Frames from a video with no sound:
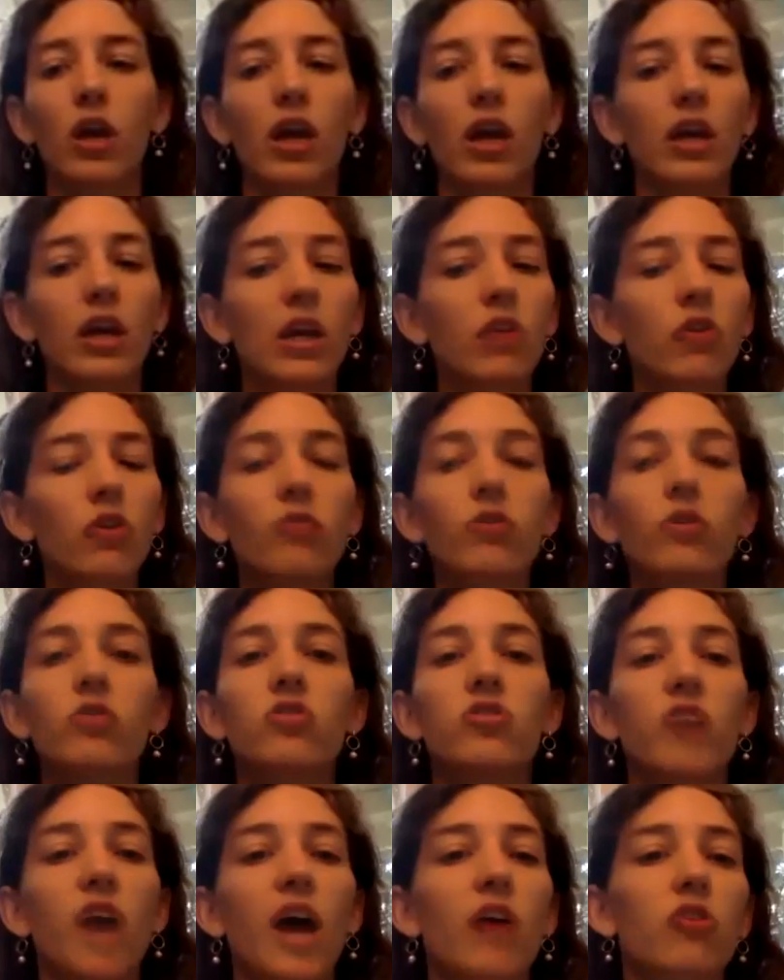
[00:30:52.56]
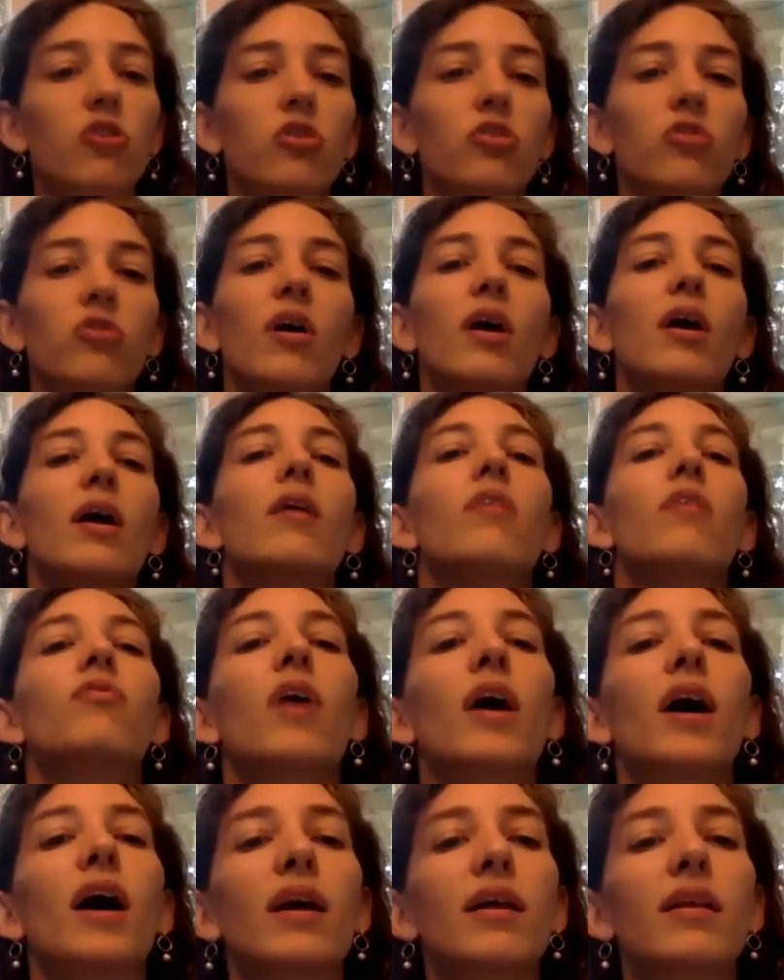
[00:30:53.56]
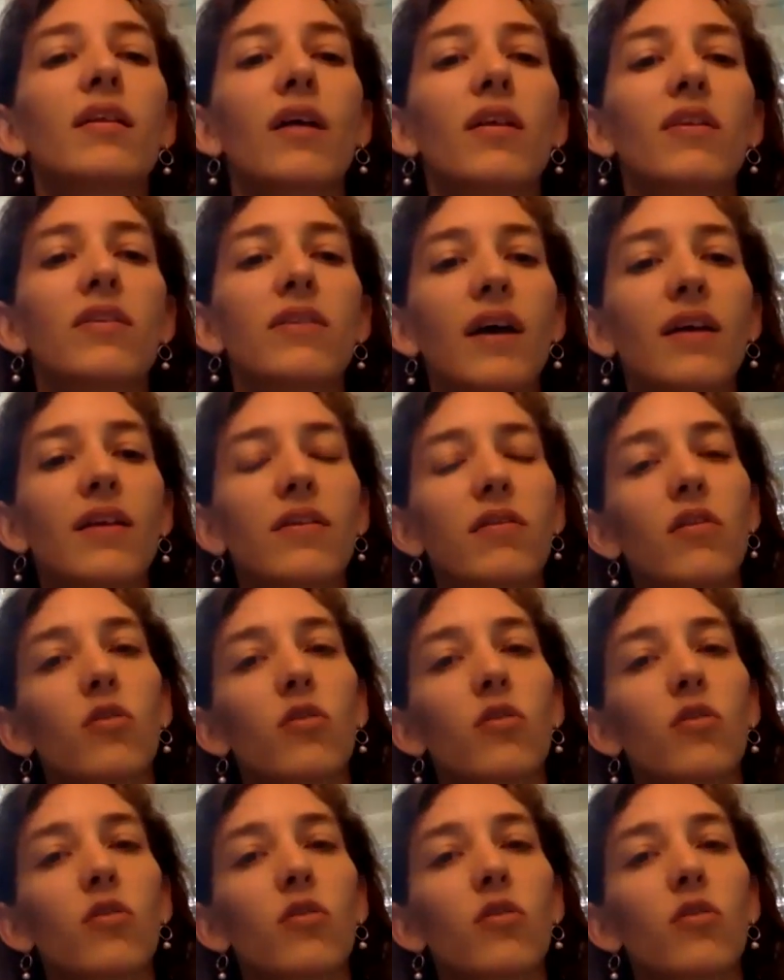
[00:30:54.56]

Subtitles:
neither of those statutes that says